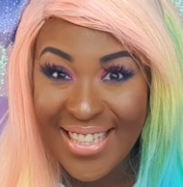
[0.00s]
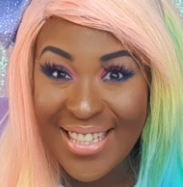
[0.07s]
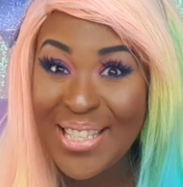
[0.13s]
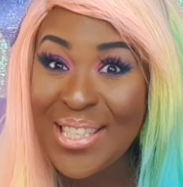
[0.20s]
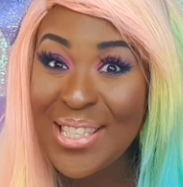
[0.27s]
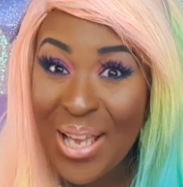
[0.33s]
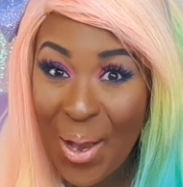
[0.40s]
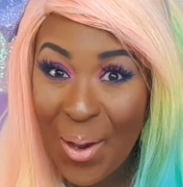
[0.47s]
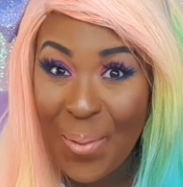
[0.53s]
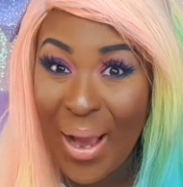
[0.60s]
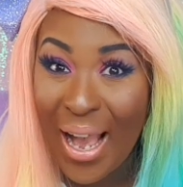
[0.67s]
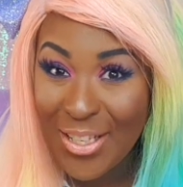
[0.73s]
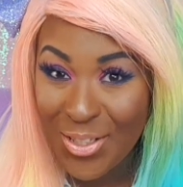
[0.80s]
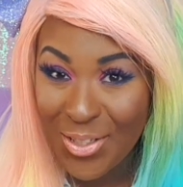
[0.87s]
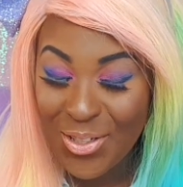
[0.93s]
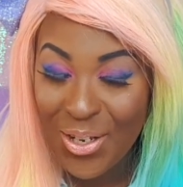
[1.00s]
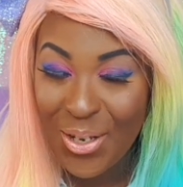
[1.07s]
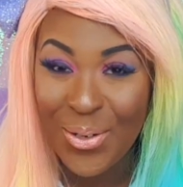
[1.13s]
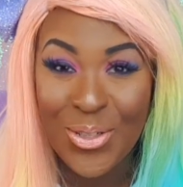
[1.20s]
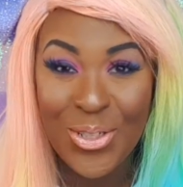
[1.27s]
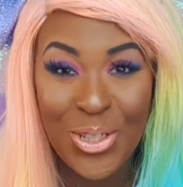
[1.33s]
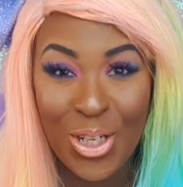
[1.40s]
So, as you
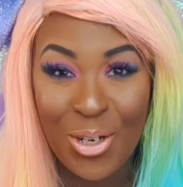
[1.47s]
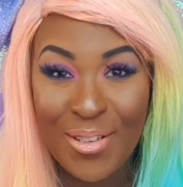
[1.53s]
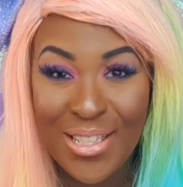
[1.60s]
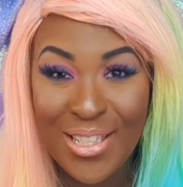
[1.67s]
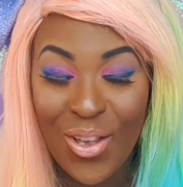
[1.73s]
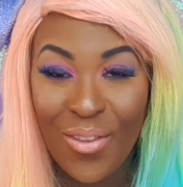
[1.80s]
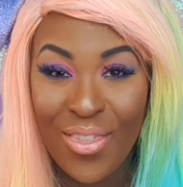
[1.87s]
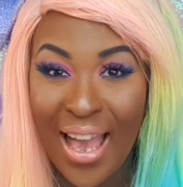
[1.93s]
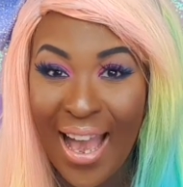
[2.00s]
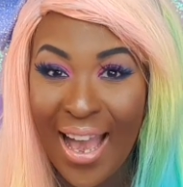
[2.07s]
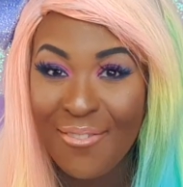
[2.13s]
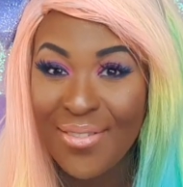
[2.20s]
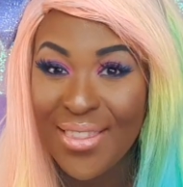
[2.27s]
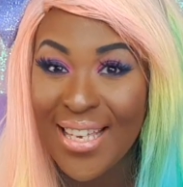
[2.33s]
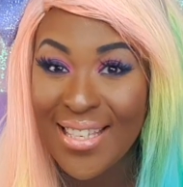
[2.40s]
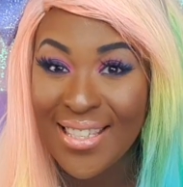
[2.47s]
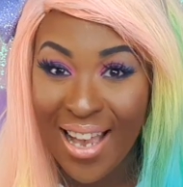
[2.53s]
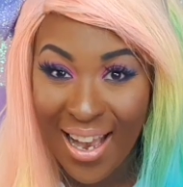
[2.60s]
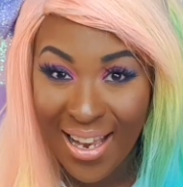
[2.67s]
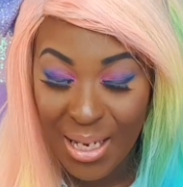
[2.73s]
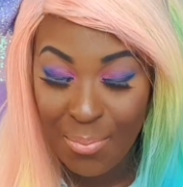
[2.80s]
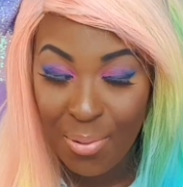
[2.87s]
know, Sugar and Sloth have the
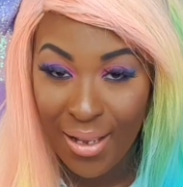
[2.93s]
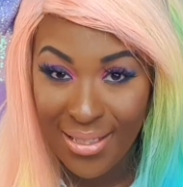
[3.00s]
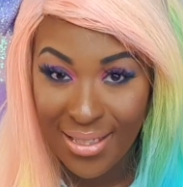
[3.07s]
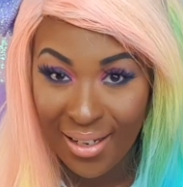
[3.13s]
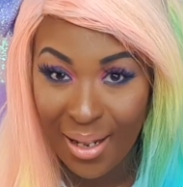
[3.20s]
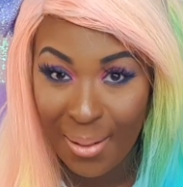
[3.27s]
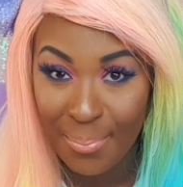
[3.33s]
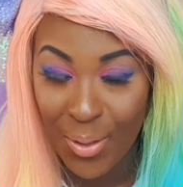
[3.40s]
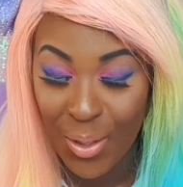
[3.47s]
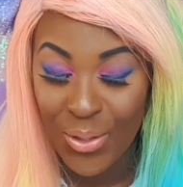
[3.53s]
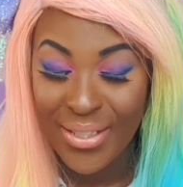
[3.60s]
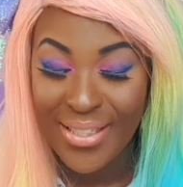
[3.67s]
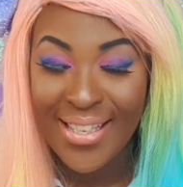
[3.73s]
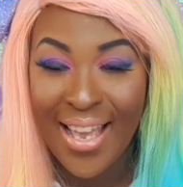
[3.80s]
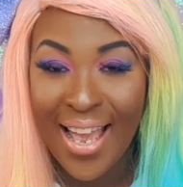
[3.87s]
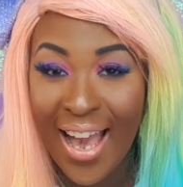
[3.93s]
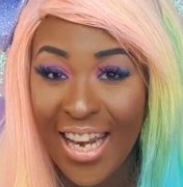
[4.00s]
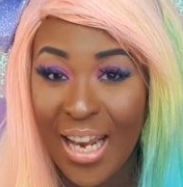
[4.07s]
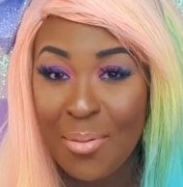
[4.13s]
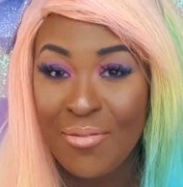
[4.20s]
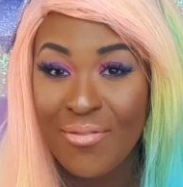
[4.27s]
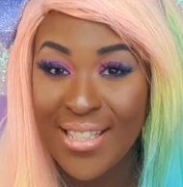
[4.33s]
Tiny Party Club box, and
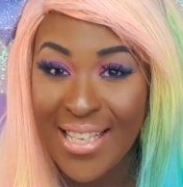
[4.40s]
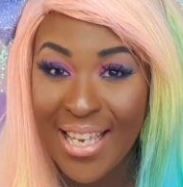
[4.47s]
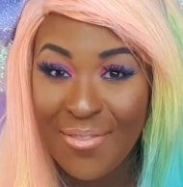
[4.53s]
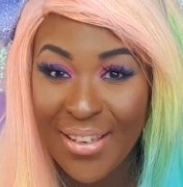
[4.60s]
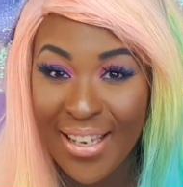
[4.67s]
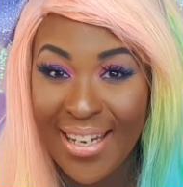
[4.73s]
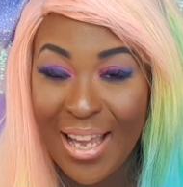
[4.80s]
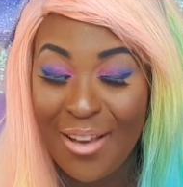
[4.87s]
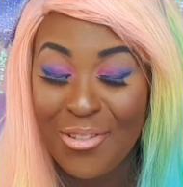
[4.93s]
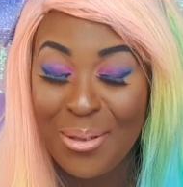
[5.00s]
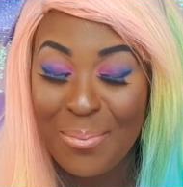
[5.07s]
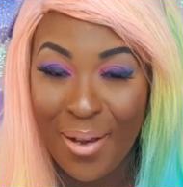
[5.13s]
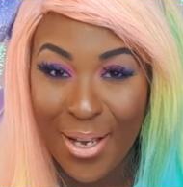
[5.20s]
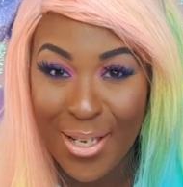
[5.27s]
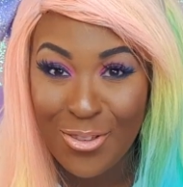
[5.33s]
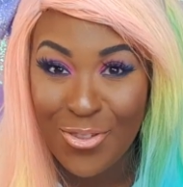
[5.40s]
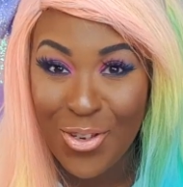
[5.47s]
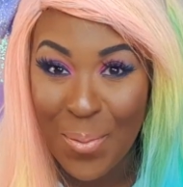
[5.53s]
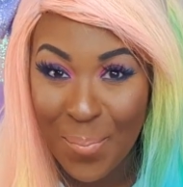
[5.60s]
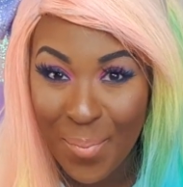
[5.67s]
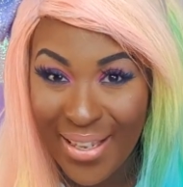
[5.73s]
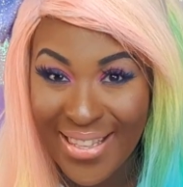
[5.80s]
I've been receiving it now for the past
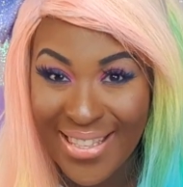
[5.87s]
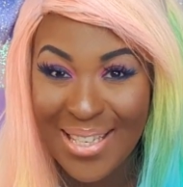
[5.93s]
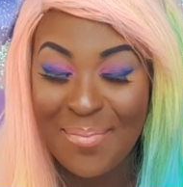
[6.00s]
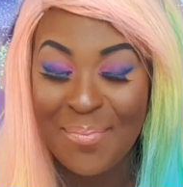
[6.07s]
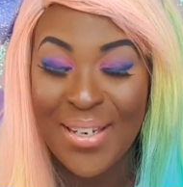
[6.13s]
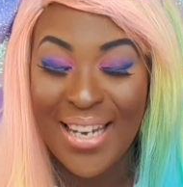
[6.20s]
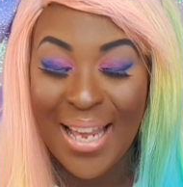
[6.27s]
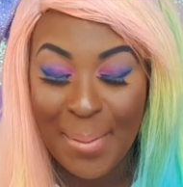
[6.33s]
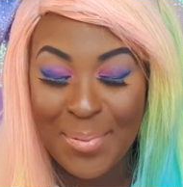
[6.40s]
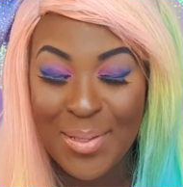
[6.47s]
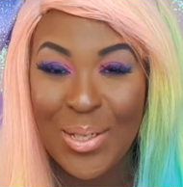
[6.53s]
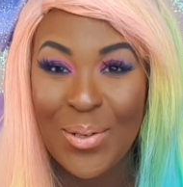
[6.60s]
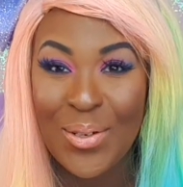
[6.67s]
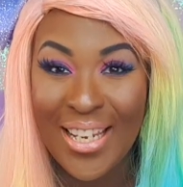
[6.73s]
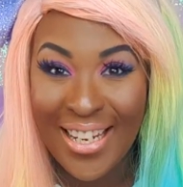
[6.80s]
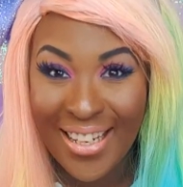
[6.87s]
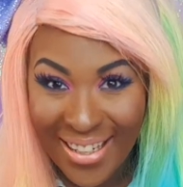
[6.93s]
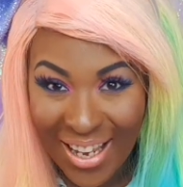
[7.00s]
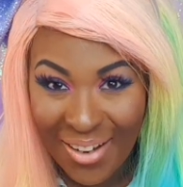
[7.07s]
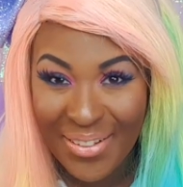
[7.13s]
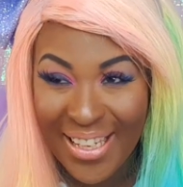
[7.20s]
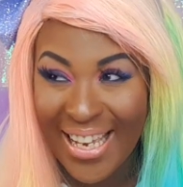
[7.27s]
few months and been absolutely
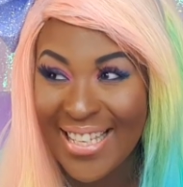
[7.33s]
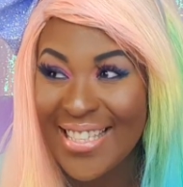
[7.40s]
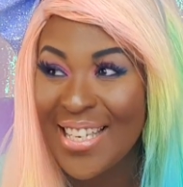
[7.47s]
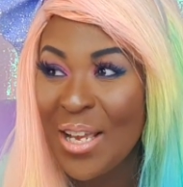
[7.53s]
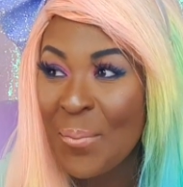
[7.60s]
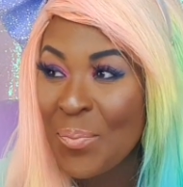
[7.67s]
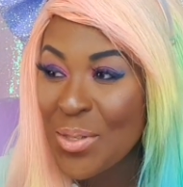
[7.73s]
loving it.